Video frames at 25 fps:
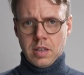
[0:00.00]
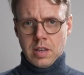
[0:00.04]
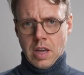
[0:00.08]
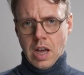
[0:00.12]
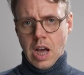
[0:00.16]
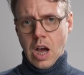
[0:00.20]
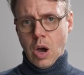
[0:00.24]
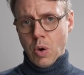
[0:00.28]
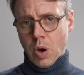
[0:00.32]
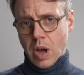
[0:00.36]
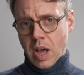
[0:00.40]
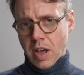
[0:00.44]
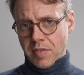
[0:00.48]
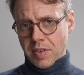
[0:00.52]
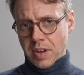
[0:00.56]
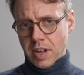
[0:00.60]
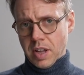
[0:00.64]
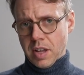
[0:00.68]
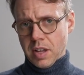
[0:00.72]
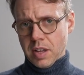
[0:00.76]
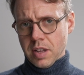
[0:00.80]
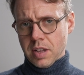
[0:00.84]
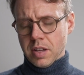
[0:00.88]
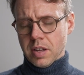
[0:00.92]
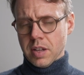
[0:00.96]

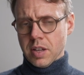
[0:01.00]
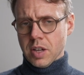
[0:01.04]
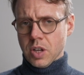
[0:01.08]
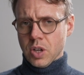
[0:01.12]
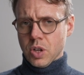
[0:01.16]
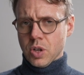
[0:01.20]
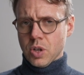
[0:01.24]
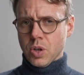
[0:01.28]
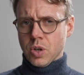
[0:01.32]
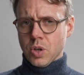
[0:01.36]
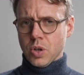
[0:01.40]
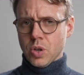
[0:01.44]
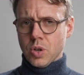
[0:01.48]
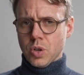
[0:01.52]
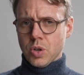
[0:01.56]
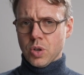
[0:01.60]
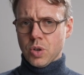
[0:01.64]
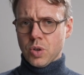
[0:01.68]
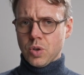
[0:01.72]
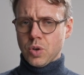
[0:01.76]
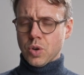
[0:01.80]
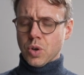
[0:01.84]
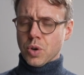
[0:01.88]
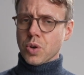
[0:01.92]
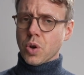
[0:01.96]
However,
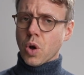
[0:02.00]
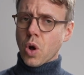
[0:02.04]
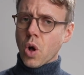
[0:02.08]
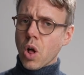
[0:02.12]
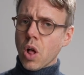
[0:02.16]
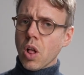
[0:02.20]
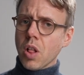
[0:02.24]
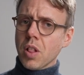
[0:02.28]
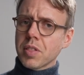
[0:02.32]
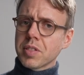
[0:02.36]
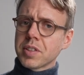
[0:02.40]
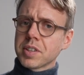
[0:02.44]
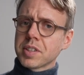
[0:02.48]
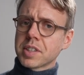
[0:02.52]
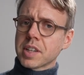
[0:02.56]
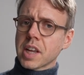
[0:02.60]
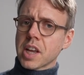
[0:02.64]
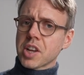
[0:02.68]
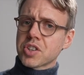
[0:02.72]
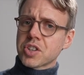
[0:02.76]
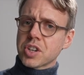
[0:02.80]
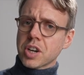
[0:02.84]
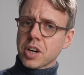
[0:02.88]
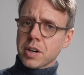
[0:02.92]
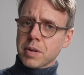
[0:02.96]
not all the
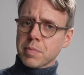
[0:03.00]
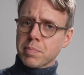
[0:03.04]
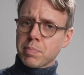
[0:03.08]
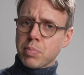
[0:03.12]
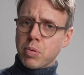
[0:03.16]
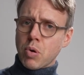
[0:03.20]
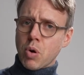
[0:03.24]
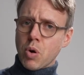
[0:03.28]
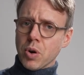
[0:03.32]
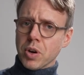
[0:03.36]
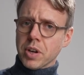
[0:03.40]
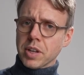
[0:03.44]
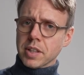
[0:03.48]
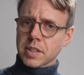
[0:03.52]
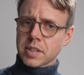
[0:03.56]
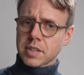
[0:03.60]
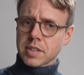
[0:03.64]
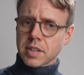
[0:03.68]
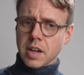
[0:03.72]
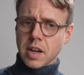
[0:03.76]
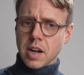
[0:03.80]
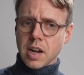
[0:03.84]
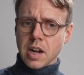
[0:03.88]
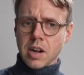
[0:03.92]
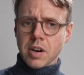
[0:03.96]
stationary points
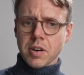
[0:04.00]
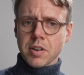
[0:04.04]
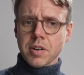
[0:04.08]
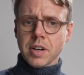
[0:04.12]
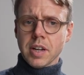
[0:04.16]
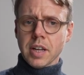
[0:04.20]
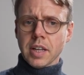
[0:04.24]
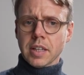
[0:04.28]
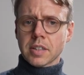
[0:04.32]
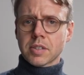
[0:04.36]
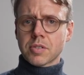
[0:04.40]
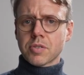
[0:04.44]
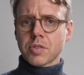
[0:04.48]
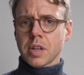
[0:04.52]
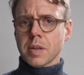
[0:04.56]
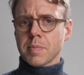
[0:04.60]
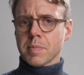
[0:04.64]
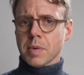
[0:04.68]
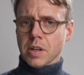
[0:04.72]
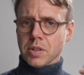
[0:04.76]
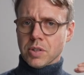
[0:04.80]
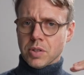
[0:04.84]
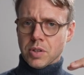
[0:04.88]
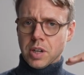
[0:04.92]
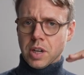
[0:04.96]
are
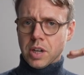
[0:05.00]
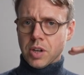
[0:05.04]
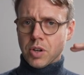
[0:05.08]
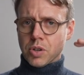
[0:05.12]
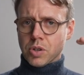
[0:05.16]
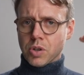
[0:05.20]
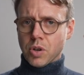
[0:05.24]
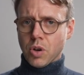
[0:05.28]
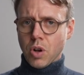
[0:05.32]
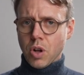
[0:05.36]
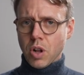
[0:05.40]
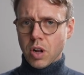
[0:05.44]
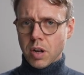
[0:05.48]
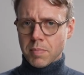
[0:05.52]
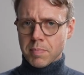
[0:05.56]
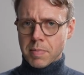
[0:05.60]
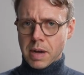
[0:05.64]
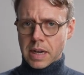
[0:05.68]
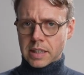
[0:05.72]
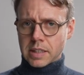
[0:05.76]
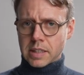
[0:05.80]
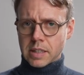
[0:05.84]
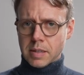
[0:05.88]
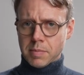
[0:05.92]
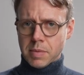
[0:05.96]
extrema, so they're not all
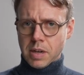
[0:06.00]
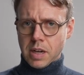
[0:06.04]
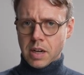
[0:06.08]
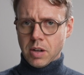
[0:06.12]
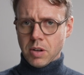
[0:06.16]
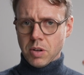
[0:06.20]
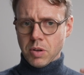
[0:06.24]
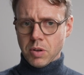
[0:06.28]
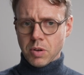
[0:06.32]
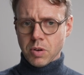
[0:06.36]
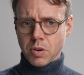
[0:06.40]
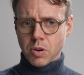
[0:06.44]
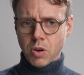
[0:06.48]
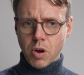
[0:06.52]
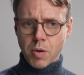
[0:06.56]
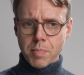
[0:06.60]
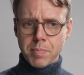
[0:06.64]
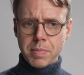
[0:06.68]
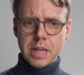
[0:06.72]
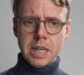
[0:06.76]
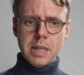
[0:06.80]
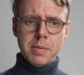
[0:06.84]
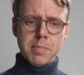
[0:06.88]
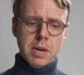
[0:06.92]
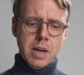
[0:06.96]
maxima or
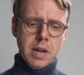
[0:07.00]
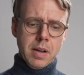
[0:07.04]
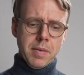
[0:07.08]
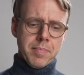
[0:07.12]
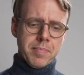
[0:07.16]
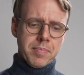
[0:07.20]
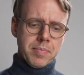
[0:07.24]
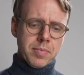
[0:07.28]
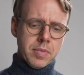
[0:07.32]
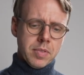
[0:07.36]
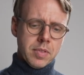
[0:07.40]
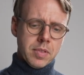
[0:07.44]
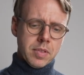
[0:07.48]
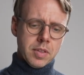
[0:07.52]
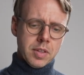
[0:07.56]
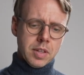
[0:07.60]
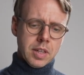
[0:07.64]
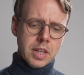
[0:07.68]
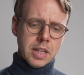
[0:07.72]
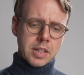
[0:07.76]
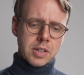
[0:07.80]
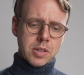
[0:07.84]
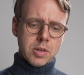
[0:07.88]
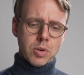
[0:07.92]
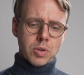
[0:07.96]
minima.
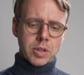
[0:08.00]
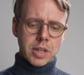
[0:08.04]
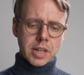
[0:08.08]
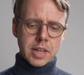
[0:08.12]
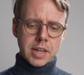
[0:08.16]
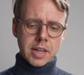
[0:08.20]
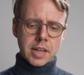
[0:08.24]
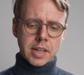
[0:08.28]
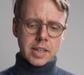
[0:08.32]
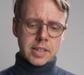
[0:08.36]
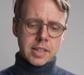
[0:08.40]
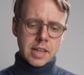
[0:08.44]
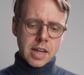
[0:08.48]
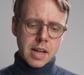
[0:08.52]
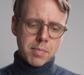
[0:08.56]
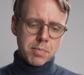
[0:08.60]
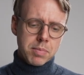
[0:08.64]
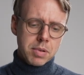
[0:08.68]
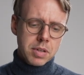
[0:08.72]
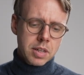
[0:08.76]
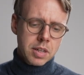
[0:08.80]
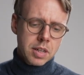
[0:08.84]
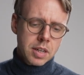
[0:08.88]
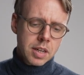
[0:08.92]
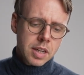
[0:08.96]
Let's look at an
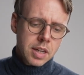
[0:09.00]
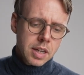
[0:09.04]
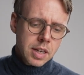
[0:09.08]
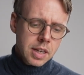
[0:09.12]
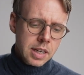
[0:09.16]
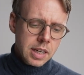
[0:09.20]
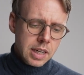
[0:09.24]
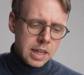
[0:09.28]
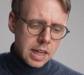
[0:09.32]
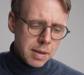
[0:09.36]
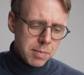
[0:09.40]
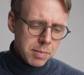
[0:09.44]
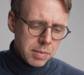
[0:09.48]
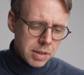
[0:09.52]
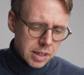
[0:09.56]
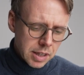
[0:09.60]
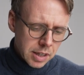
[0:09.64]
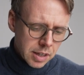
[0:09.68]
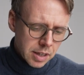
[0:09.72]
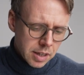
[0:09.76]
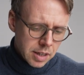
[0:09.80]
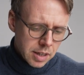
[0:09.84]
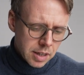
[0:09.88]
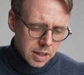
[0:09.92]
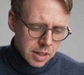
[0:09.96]
example,
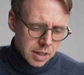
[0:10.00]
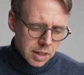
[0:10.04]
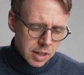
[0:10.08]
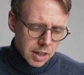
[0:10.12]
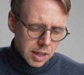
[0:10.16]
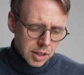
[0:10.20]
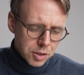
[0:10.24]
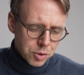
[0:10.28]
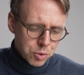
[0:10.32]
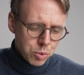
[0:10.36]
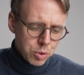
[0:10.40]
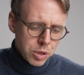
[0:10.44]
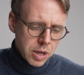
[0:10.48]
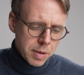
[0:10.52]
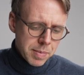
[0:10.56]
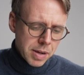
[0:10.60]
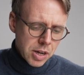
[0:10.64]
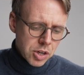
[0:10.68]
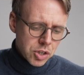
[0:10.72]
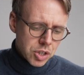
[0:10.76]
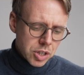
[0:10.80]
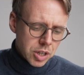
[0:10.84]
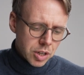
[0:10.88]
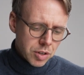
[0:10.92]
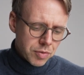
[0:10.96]
namely a
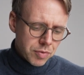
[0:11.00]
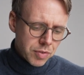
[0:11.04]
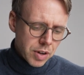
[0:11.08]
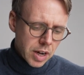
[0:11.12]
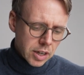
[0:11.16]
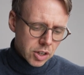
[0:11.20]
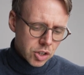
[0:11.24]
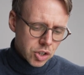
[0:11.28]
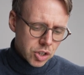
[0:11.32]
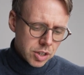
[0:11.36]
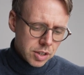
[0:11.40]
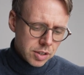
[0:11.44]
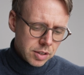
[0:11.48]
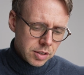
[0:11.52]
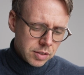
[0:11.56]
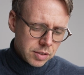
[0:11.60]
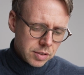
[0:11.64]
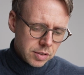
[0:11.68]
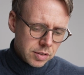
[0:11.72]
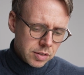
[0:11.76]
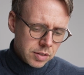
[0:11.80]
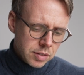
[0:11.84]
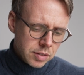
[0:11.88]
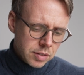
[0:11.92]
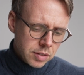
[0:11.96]
two-dimensional function.
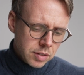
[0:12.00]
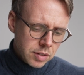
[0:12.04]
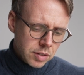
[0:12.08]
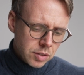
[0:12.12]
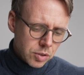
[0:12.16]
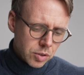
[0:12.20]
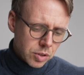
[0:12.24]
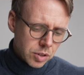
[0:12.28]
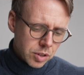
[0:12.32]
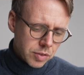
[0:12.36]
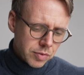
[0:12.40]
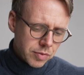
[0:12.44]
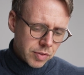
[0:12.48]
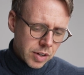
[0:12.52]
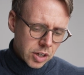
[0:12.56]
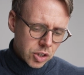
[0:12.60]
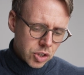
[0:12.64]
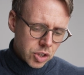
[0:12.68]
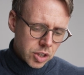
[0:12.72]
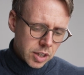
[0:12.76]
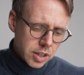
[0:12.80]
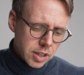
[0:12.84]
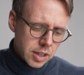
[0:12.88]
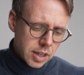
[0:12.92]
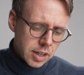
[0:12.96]
So it's a
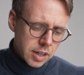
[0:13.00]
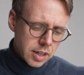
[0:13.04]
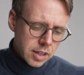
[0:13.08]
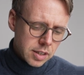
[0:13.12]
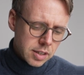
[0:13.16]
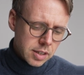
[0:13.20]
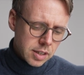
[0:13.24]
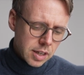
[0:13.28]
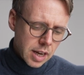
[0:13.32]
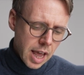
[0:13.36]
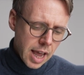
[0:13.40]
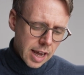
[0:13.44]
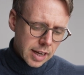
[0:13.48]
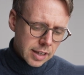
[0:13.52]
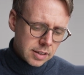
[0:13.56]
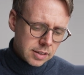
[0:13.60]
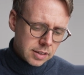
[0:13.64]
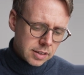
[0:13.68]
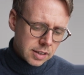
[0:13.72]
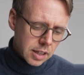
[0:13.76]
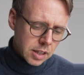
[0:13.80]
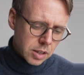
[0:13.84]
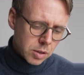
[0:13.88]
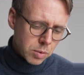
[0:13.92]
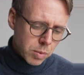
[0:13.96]
function that has x
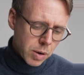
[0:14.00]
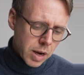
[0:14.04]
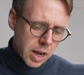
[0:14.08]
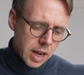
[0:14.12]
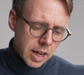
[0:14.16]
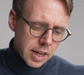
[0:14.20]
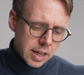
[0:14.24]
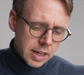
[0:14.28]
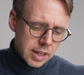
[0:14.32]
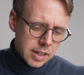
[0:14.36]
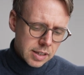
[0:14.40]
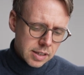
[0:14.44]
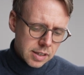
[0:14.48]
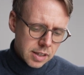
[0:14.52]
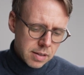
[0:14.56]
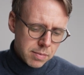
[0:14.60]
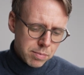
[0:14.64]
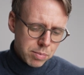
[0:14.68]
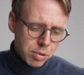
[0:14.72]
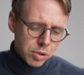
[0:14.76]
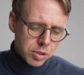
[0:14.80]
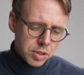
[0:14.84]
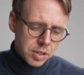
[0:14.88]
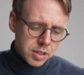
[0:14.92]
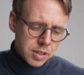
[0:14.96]
and y as
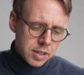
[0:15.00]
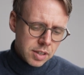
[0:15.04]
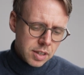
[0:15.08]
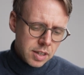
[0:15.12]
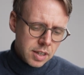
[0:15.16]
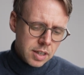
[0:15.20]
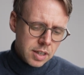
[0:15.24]
inputs,